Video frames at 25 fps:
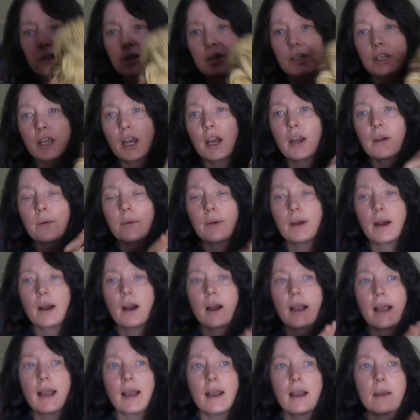to go
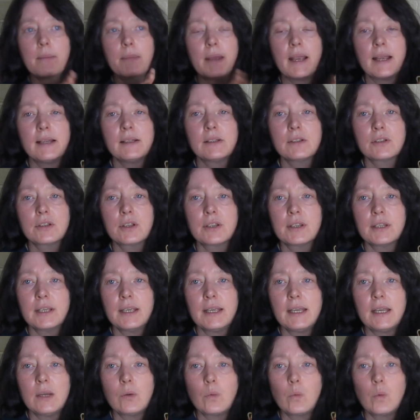into
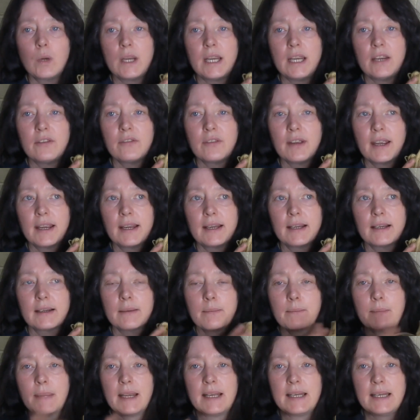the weaving
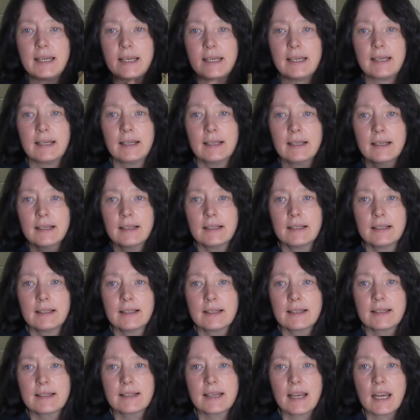mini
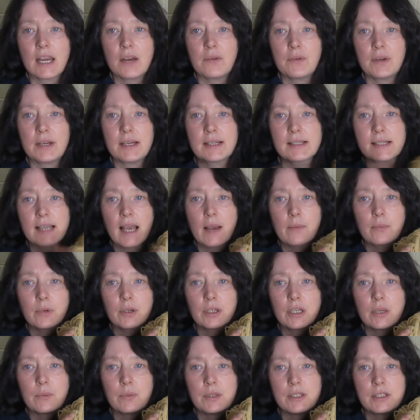series I'm
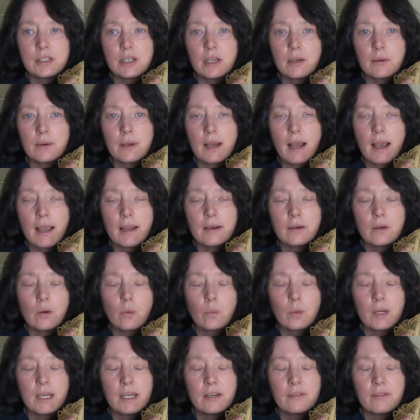going to be
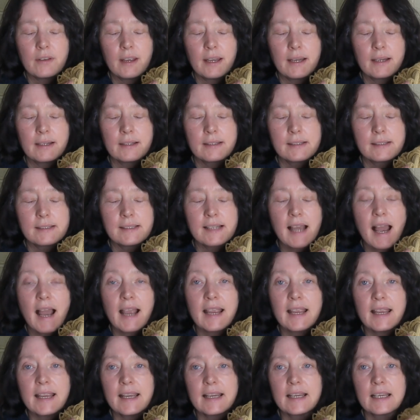doing,
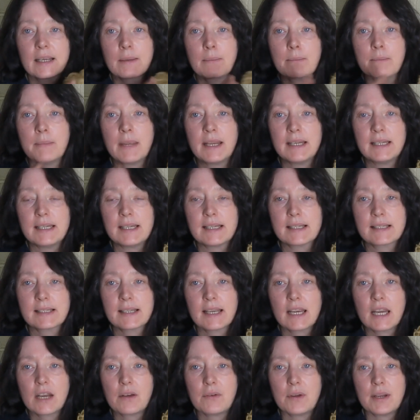dyeing mini
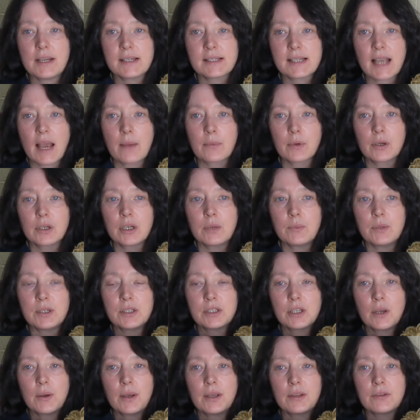series I'm going to be
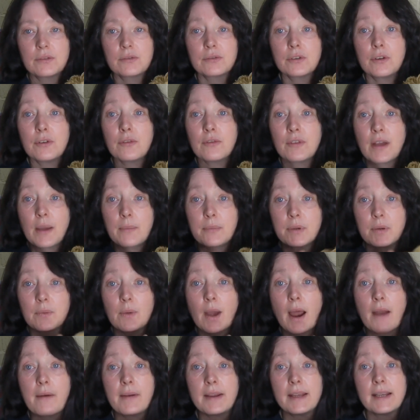doing through
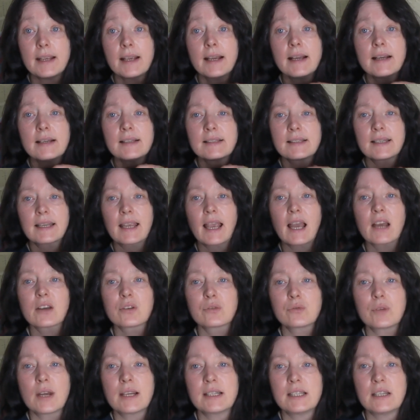February to get
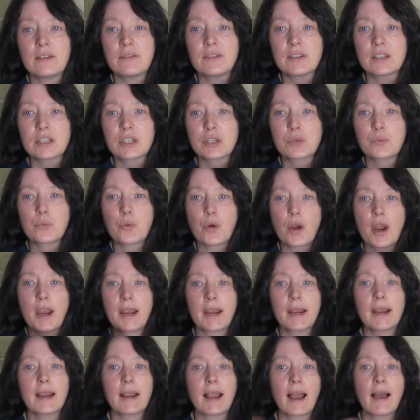us ready for the
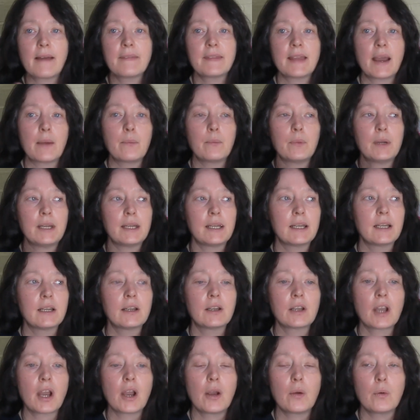spring, and then we can
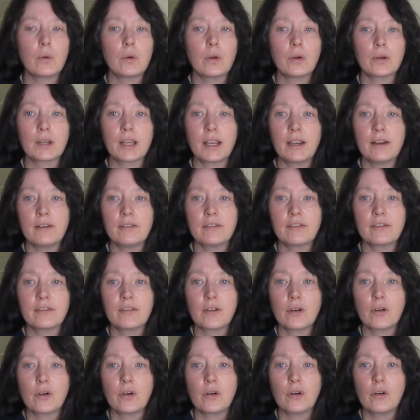go looking
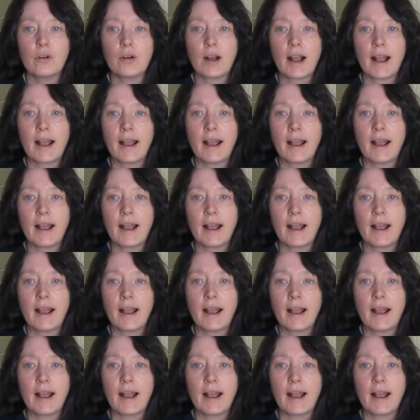for